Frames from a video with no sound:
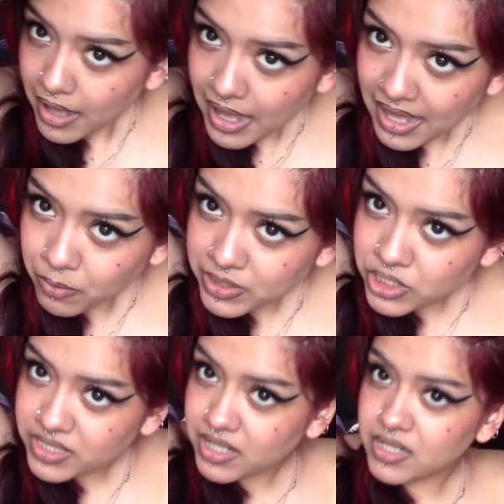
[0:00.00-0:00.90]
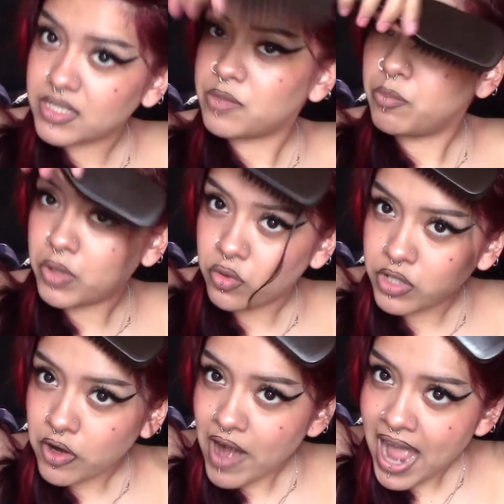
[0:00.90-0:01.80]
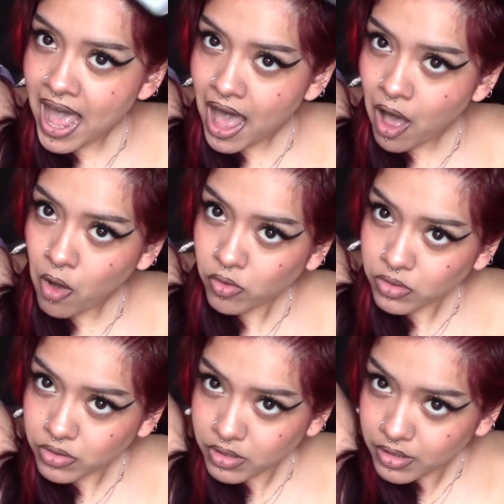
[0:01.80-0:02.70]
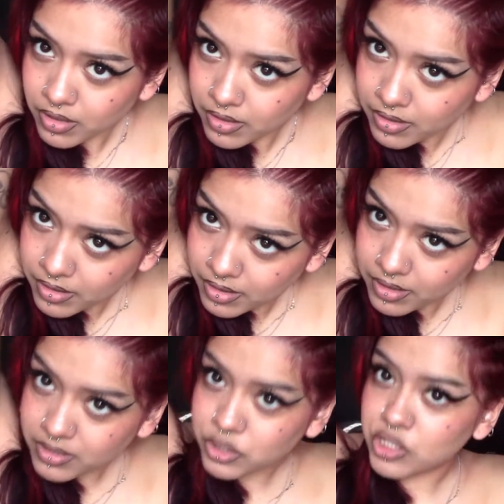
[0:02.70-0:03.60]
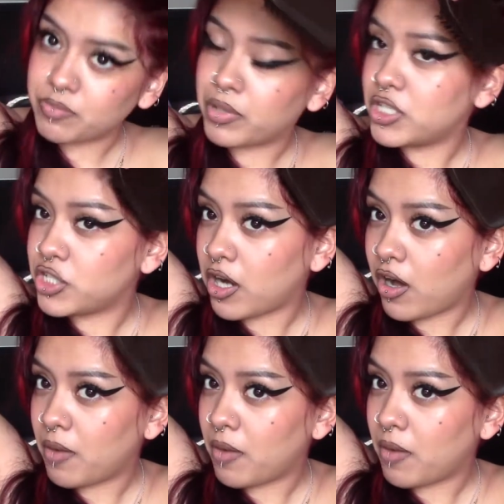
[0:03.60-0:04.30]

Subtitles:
And we just gonna smooth her out. Just push it all